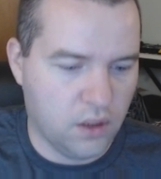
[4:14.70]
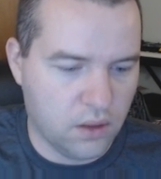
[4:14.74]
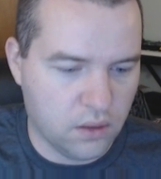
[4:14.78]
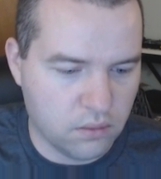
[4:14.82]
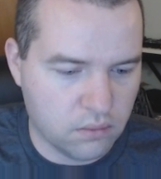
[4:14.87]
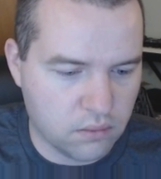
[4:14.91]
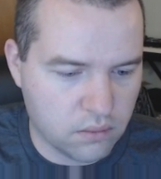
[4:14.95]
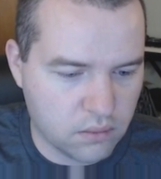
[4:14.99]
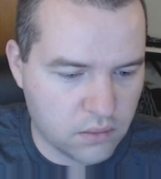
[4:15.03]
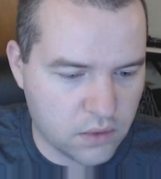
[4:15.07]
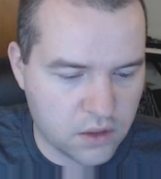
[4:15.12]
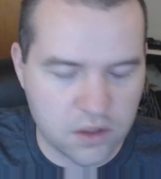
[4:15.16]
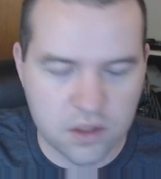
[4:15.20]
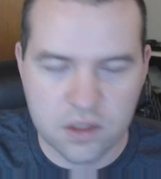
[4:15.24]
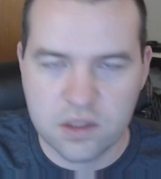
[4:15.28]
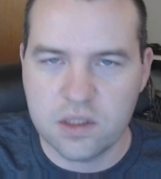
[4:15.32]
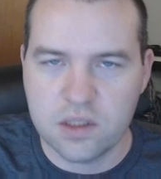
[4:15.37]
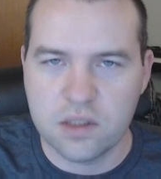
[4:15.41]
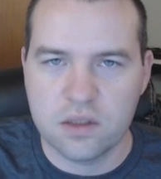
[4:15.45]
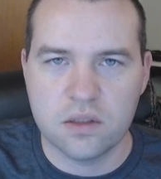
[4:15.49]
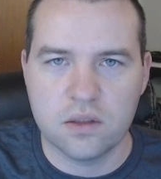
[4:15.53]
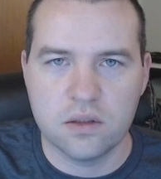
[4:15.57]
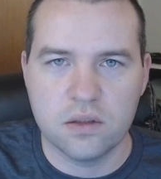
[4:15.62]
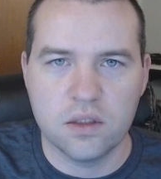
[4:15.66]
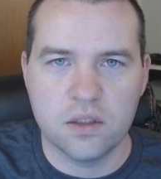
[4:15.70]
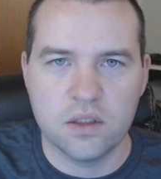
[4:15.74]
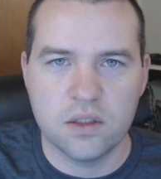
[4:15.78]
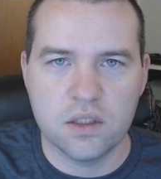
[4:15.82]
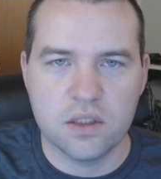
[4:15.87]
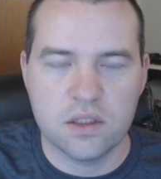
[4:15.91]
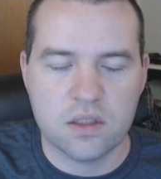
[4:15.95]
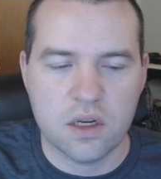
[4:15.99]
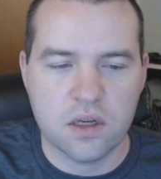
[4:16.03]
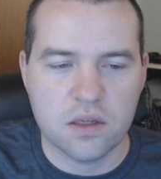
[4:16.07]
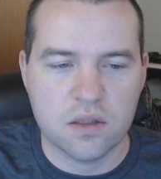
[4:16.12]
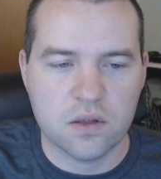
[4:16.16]
it just
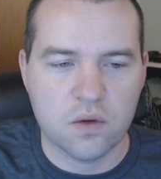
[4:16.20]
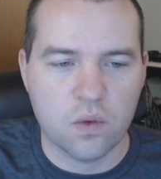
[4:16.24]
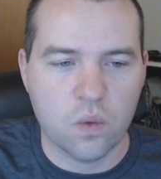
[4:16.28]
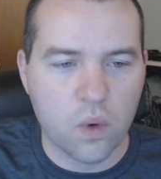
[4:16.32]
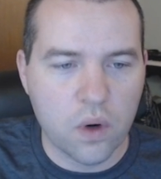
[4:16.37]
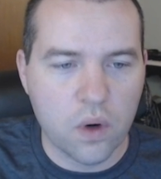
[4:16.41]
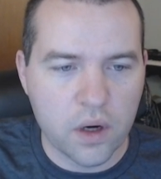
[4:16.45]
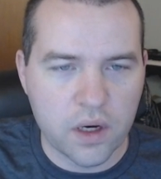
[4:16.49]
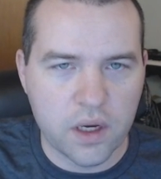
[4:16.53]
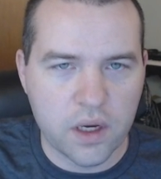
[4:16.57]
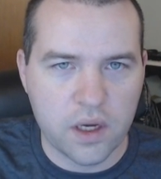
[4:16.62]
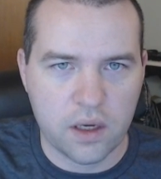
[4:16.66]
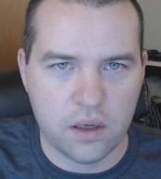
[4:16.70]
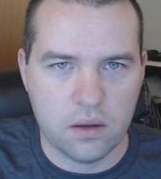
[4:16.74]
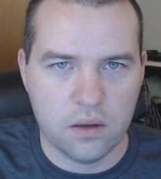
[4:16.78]
doesn't work.